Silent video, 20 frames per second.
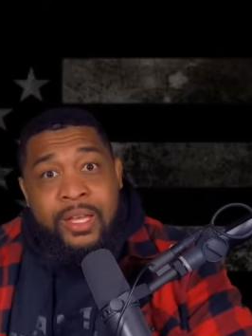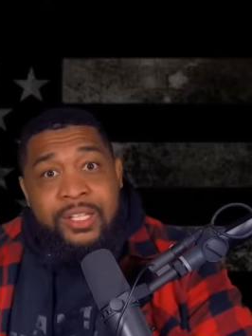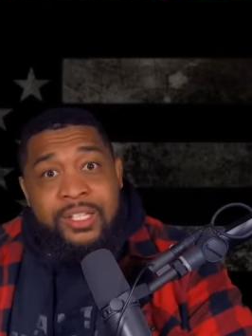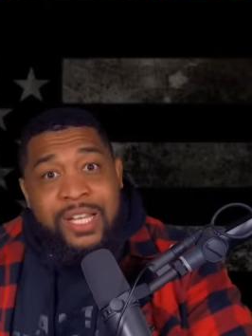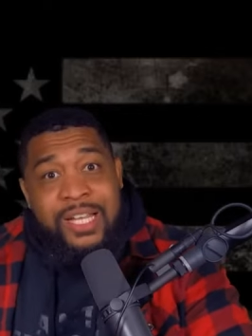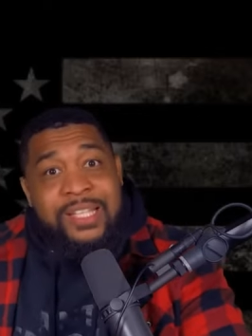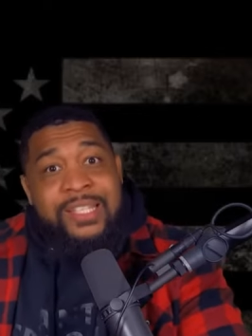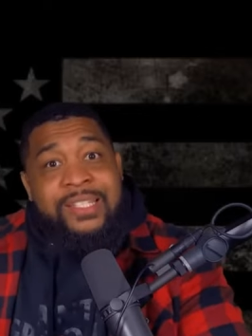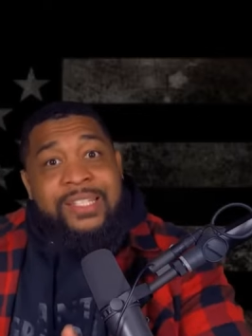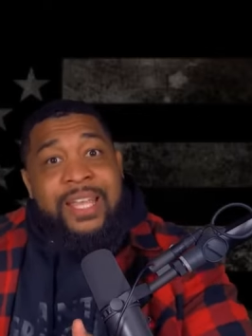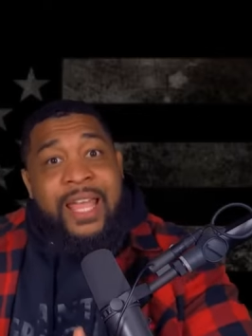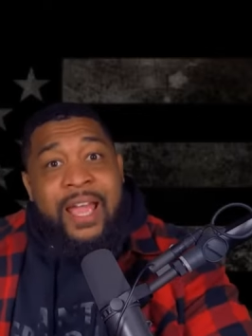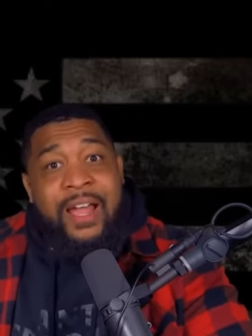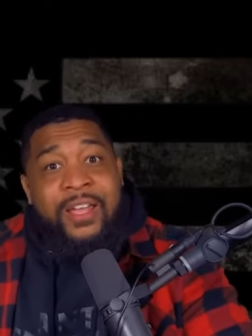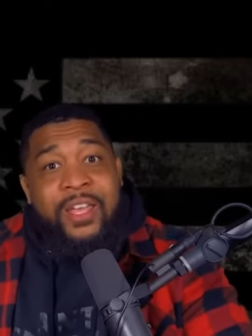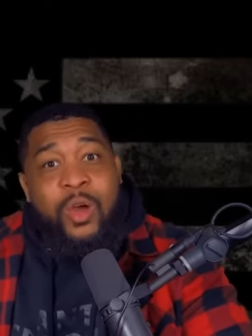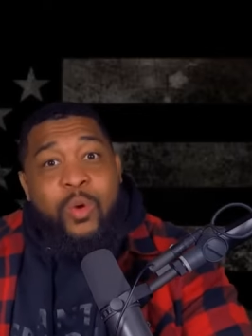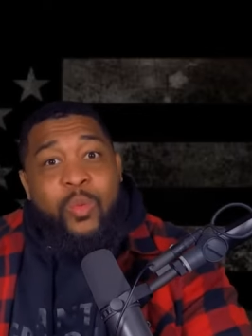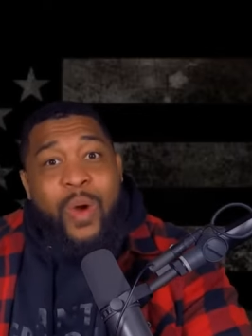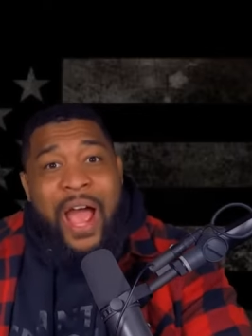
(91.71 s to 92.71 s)
Just
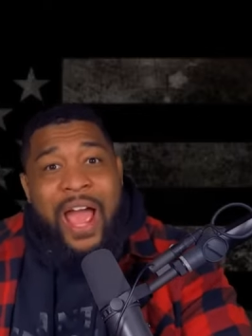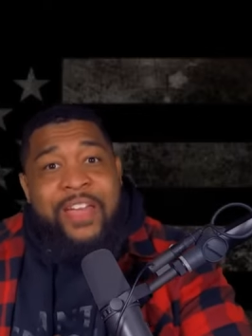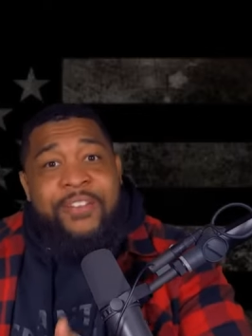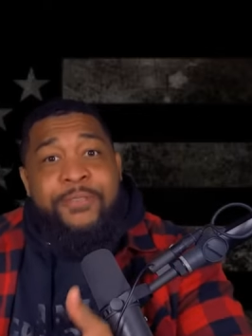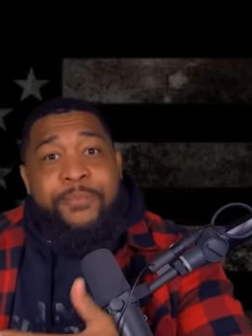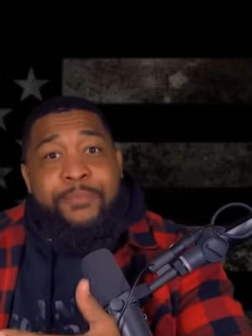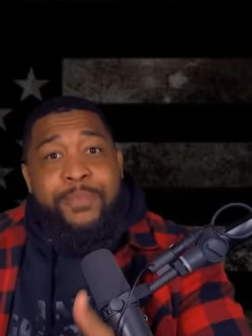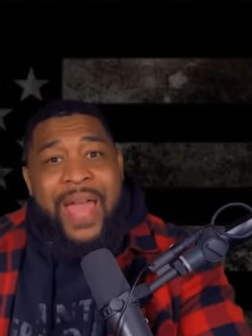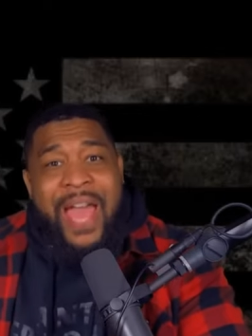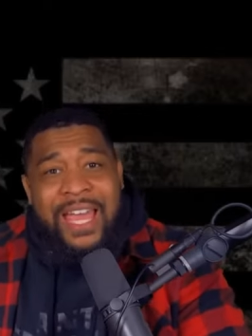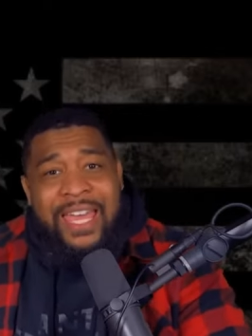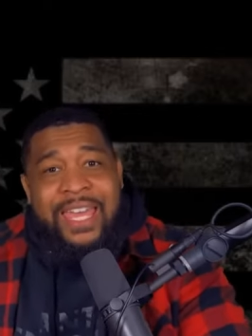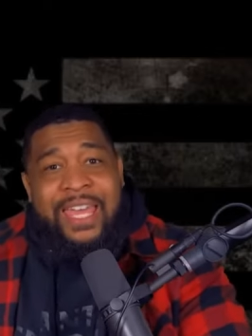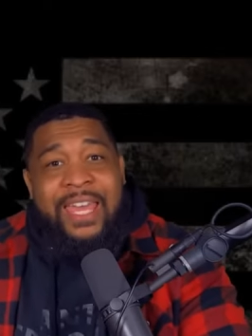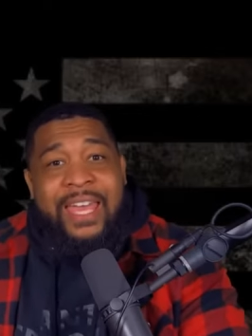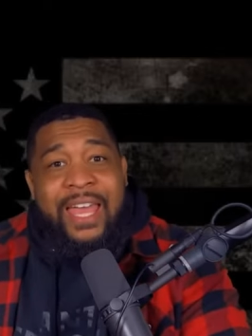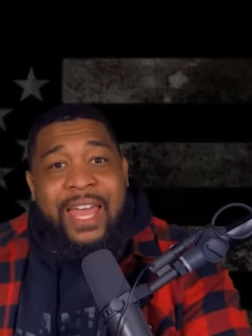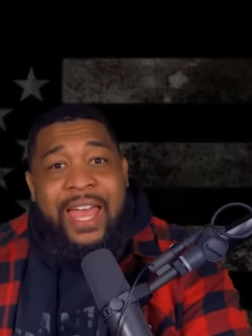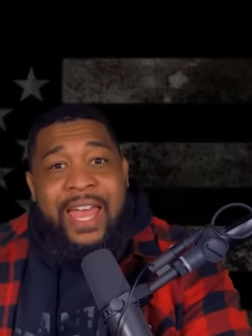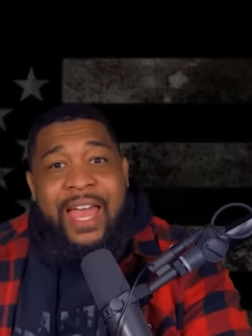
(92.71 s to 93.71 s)
tell your wife,
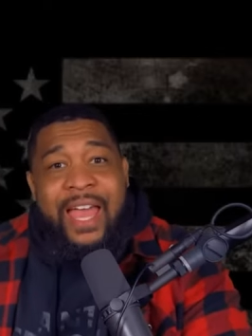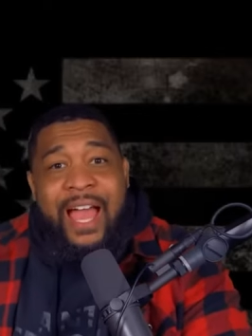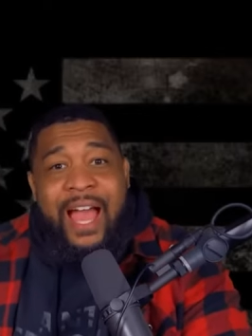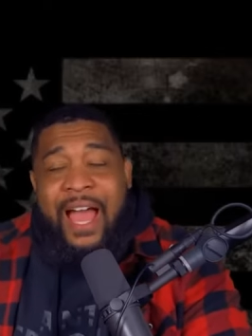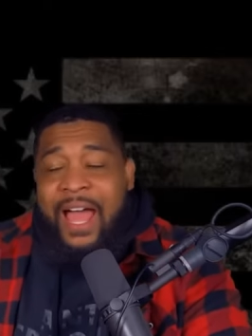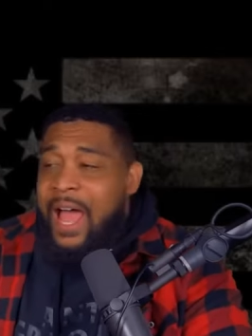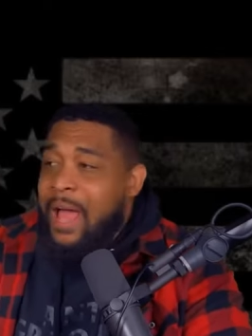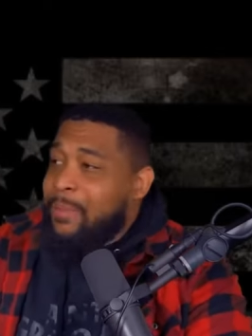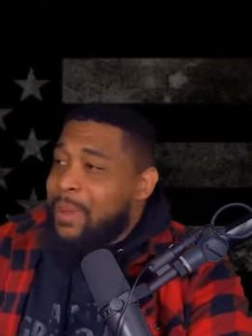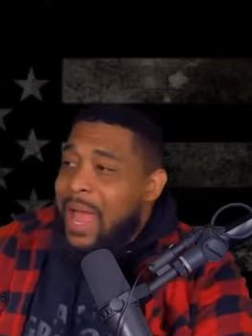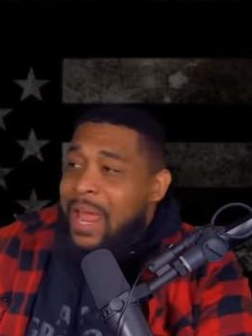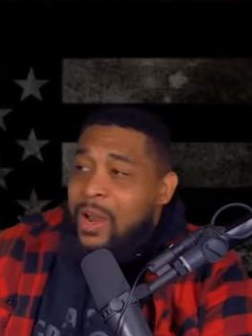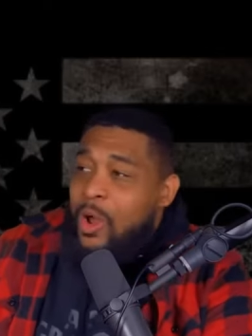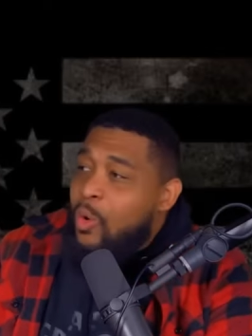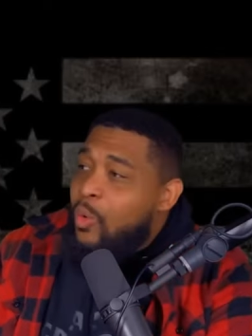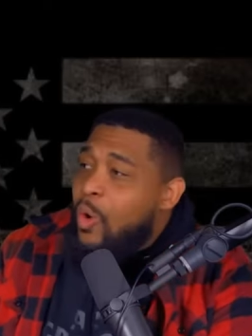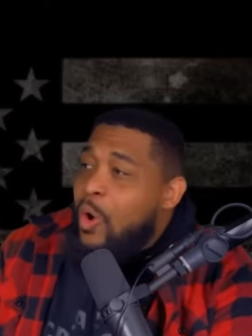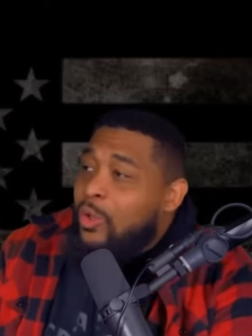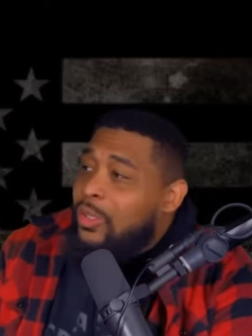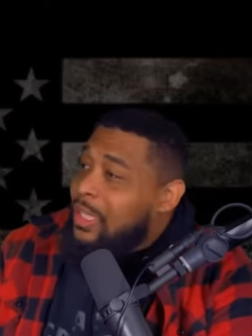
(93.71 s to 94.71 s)
Becky, I, I, I
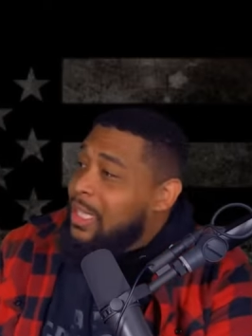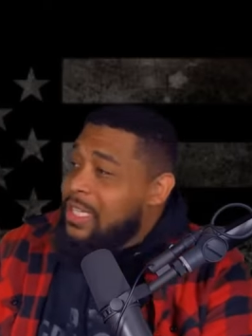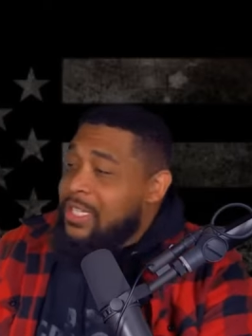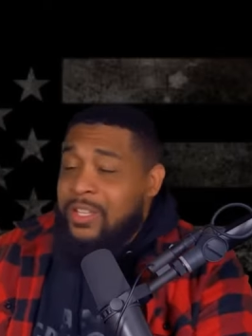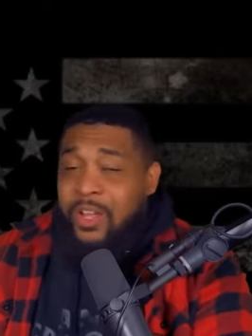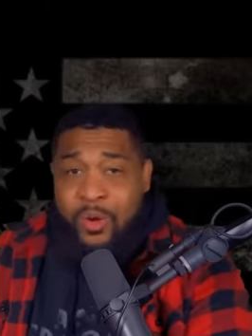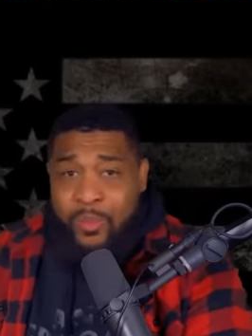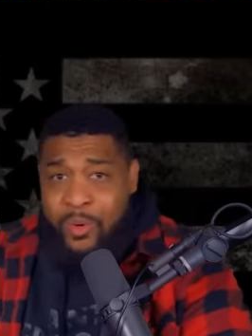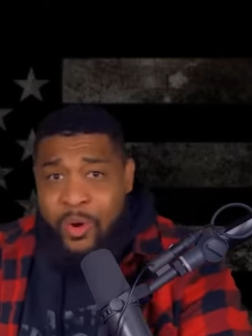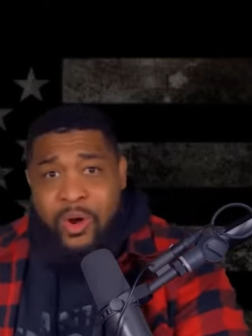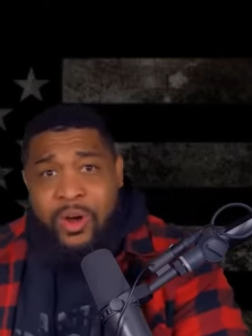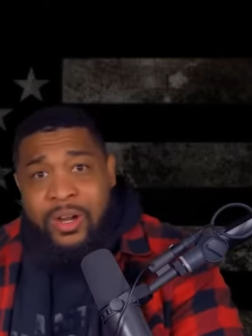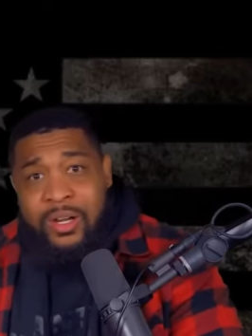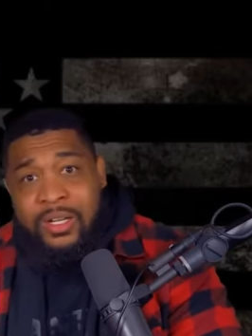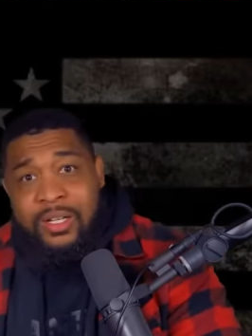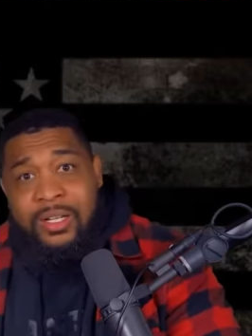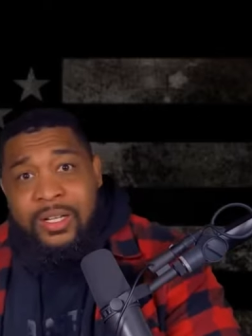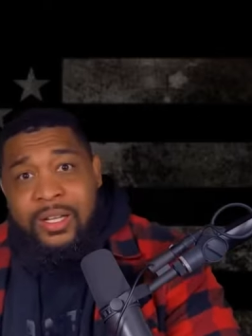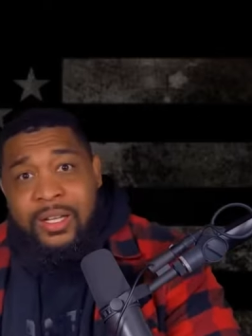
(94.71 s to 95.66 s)
don't want this no more.